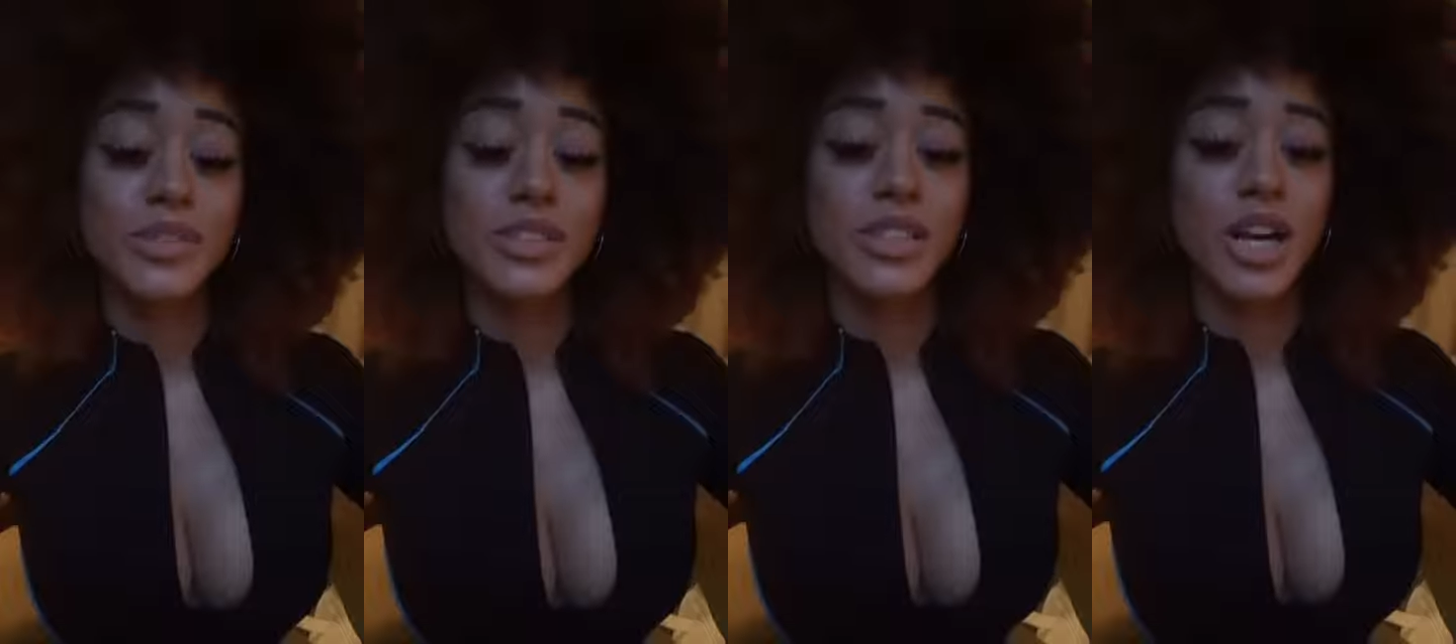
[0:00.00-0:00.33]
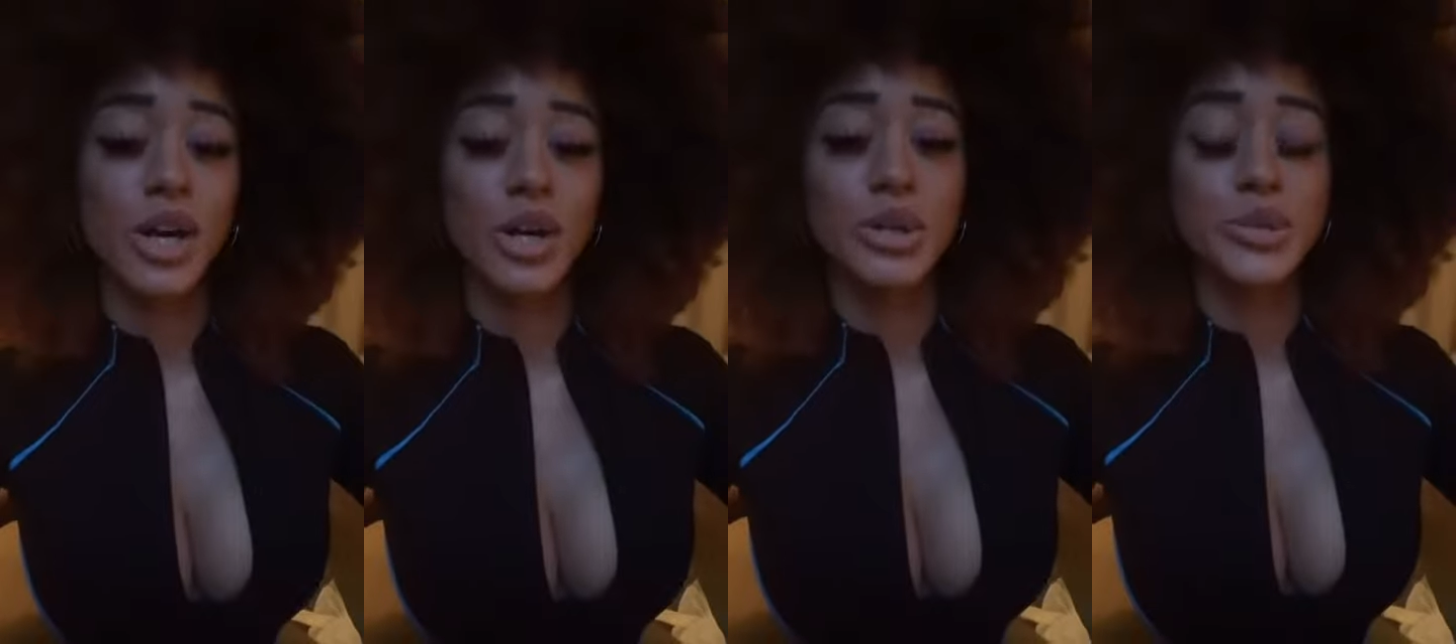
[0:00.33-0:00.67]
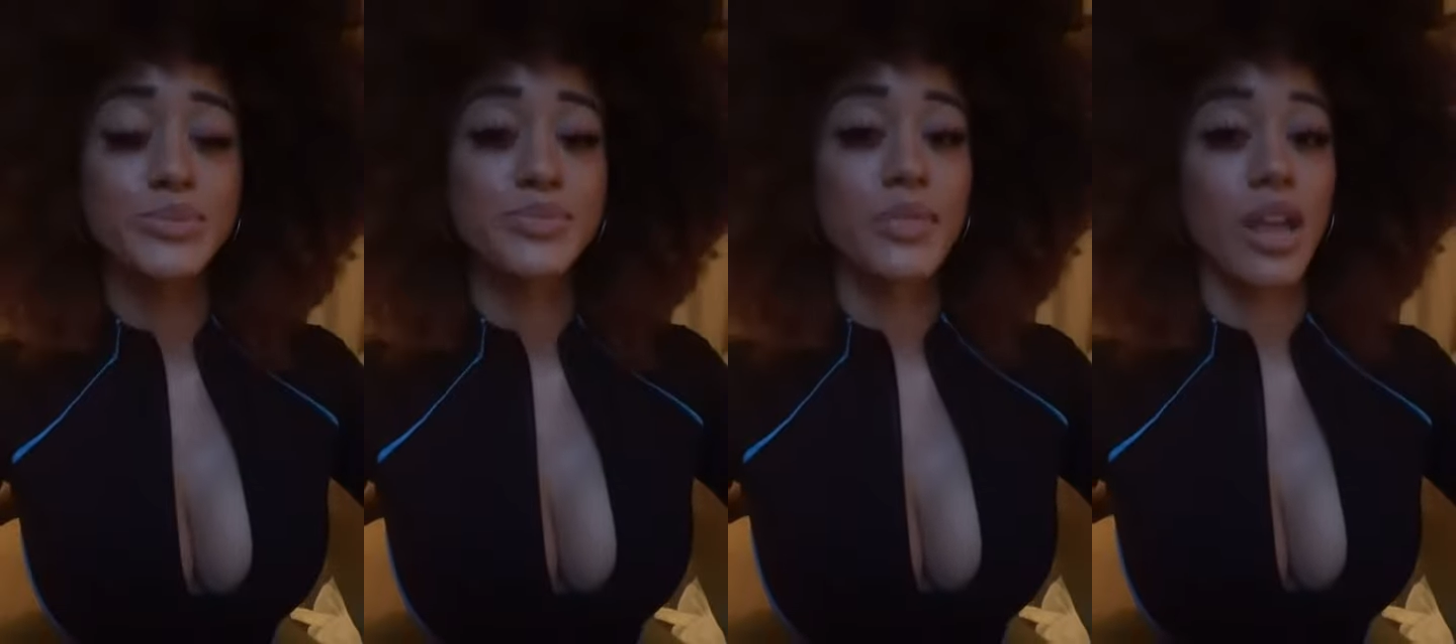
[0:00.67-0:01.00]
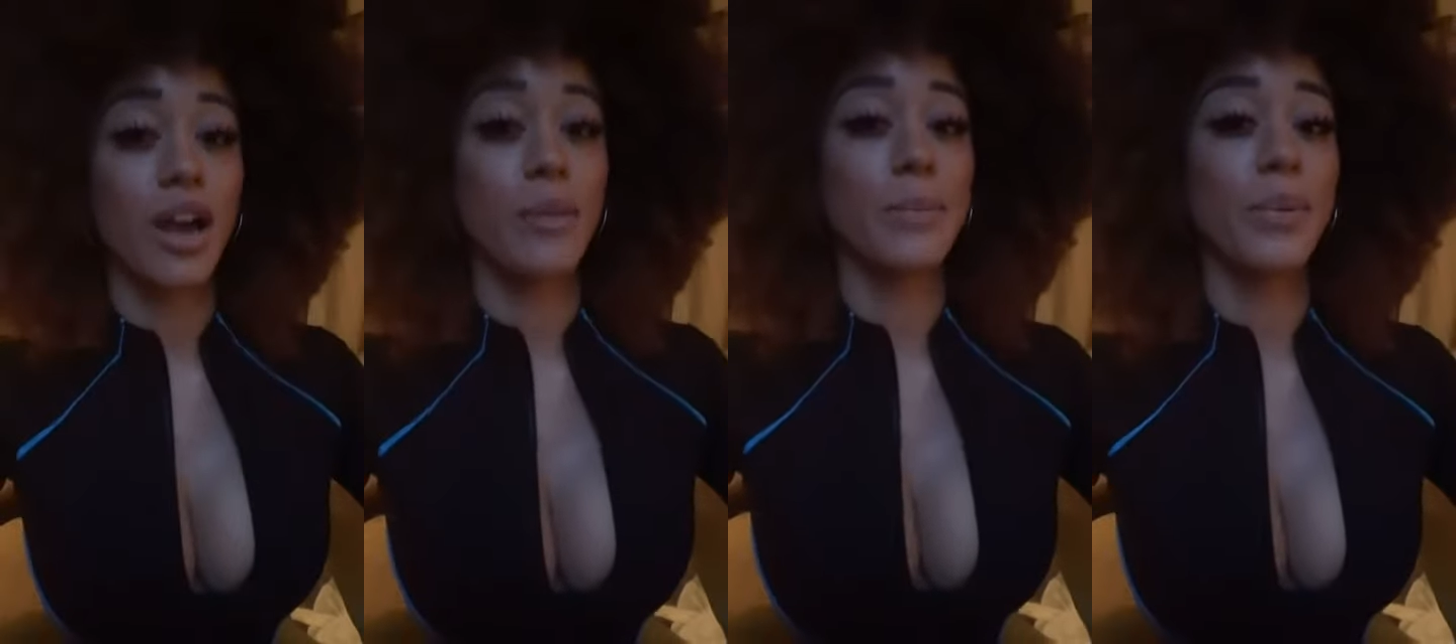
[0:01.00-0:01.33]
So,
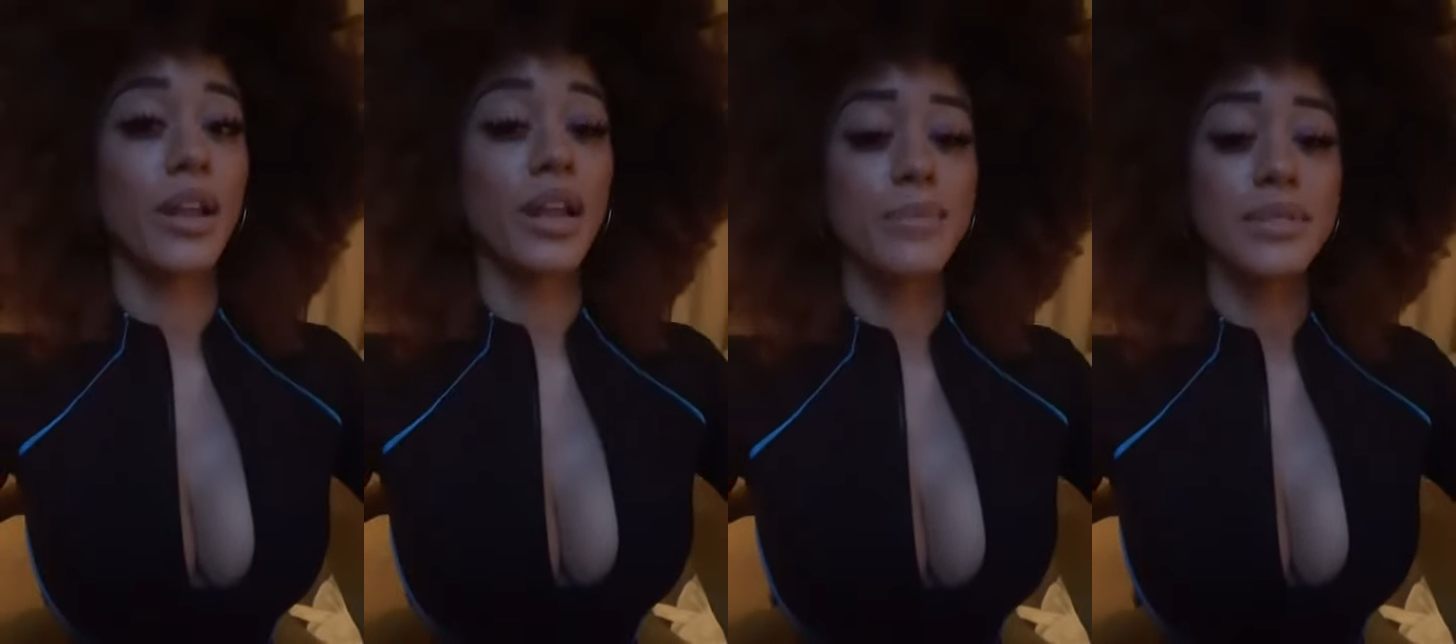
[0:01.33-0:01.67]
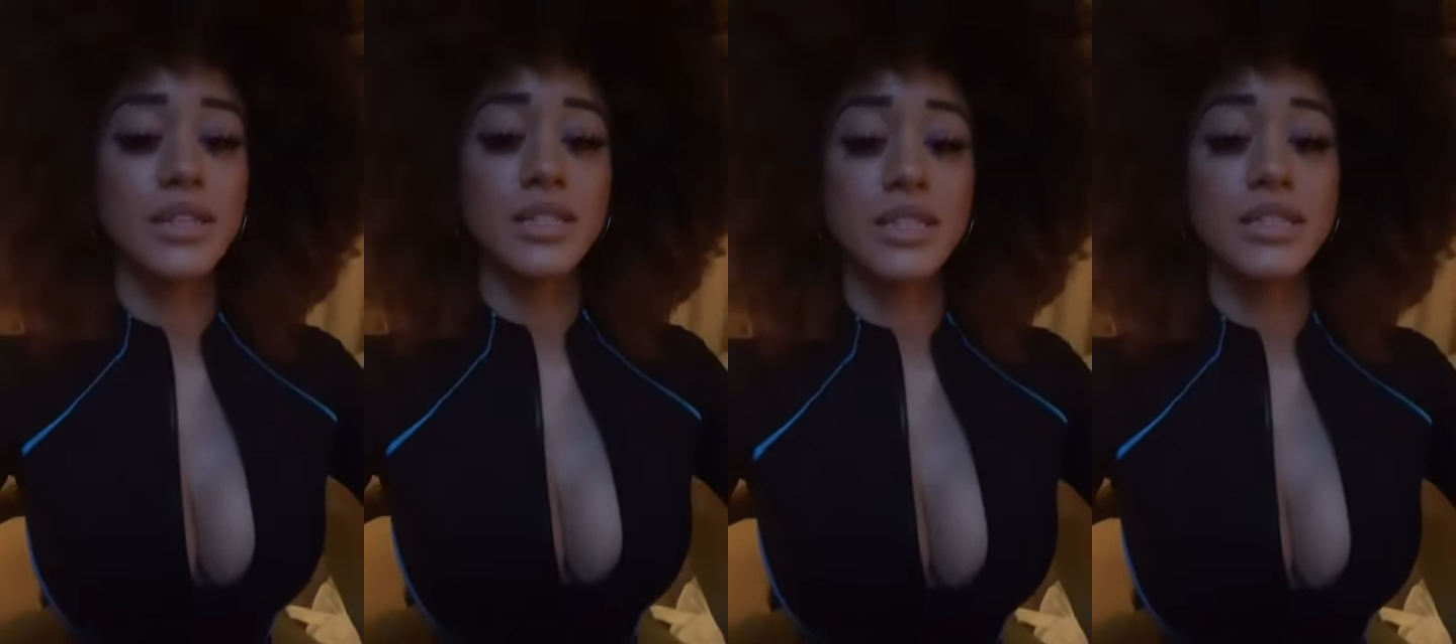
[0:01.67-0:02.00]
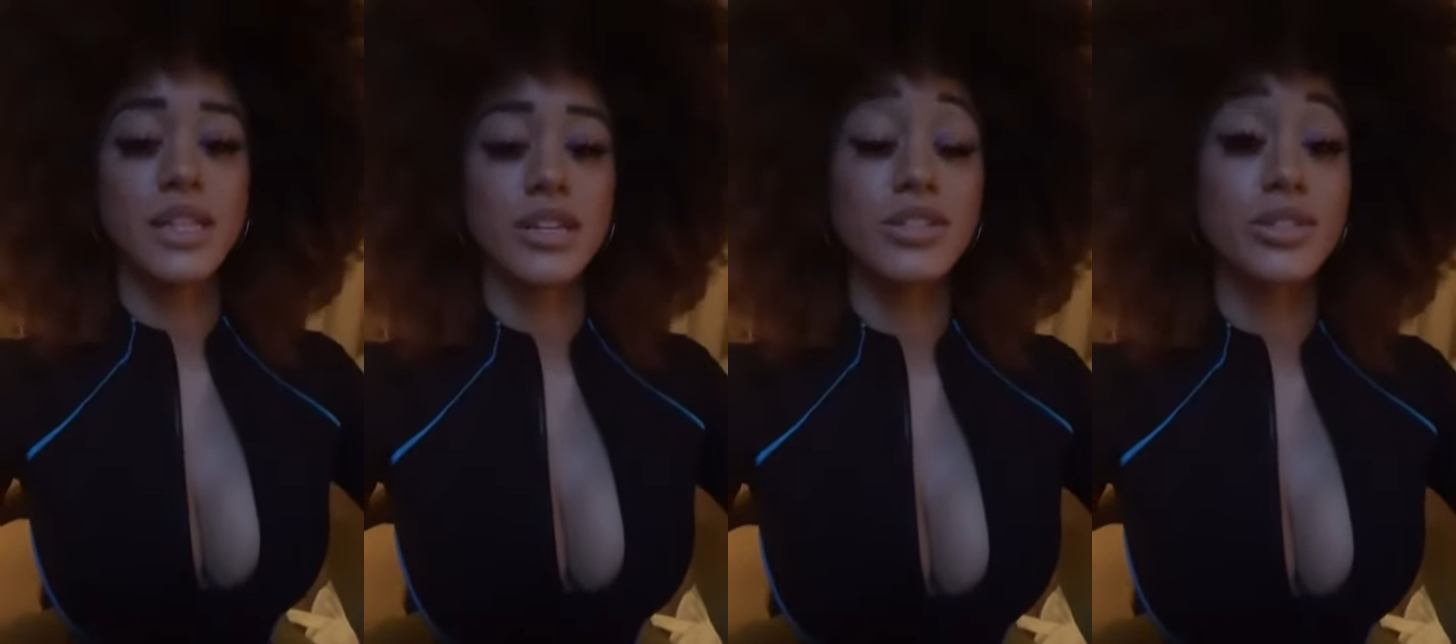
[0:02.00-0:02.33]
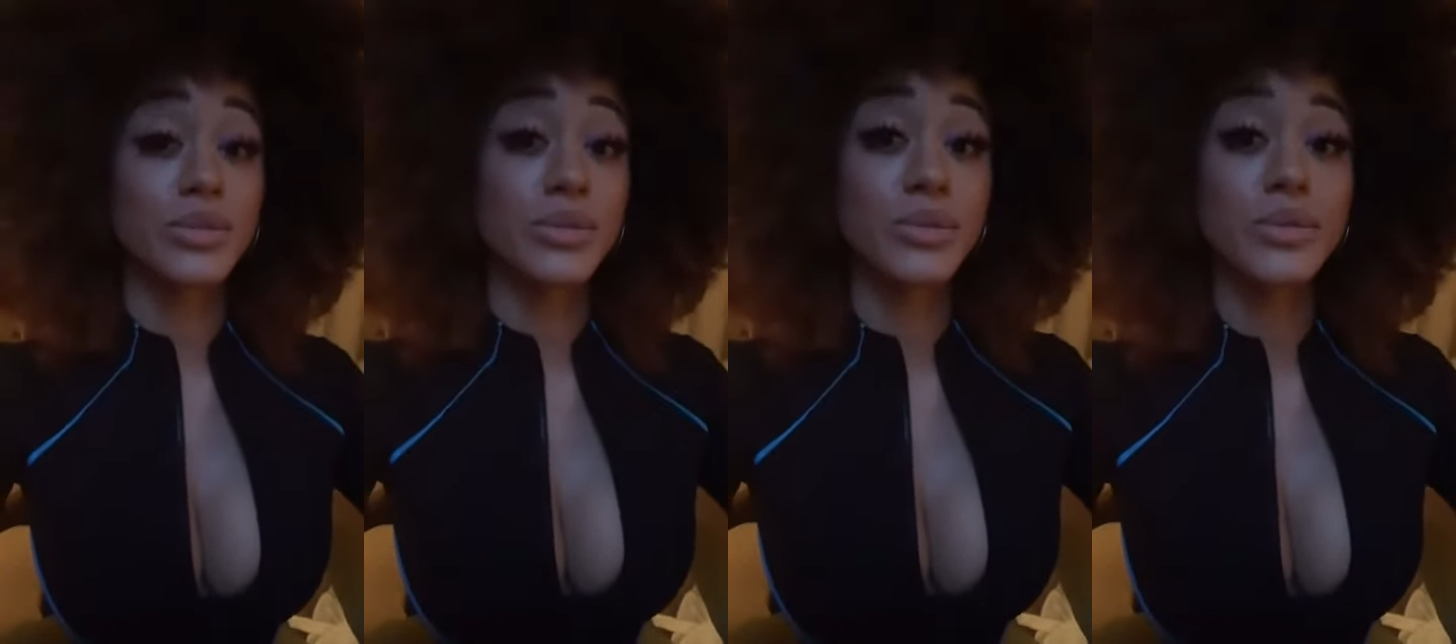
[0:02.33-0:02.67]
I'll be putting up the details
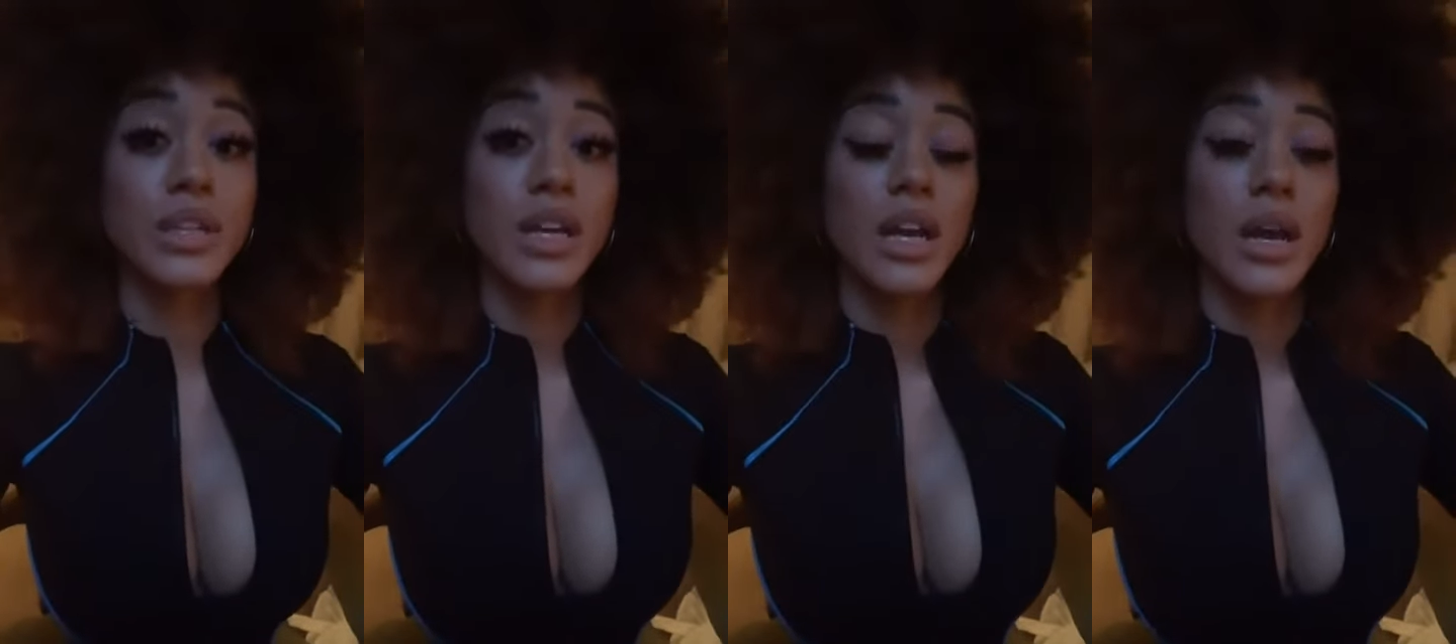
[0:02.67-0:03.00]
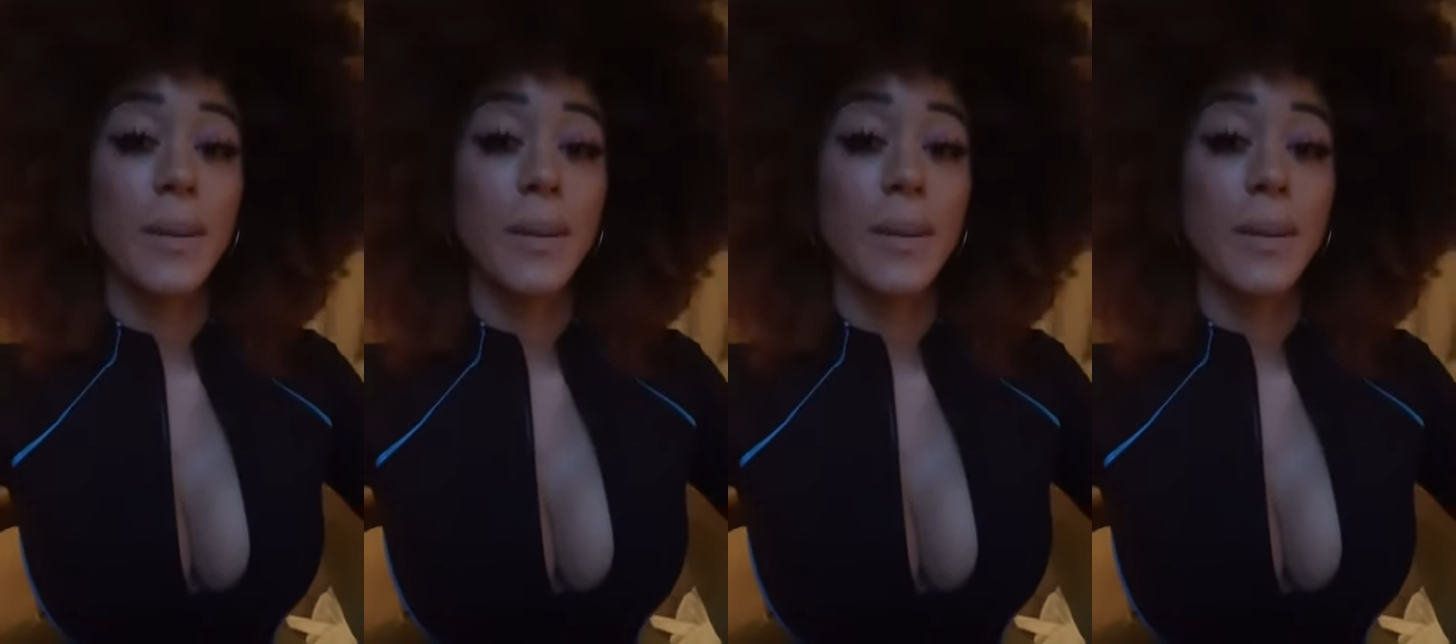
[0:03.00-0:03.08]
soon.